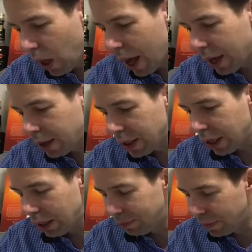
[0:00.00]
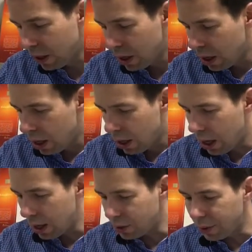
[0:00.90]
And
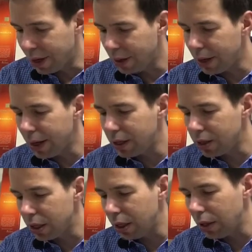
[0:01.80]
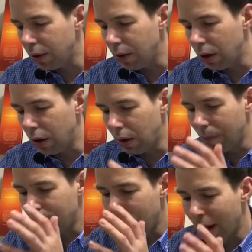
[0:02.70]
so here is
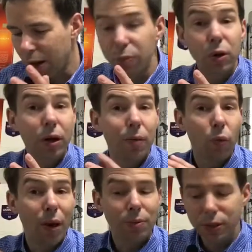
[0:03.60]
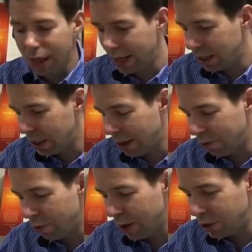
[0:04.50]
the Mackmyra website
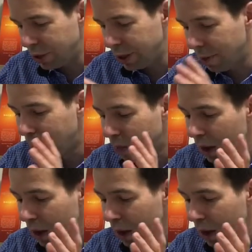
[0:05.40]
information here.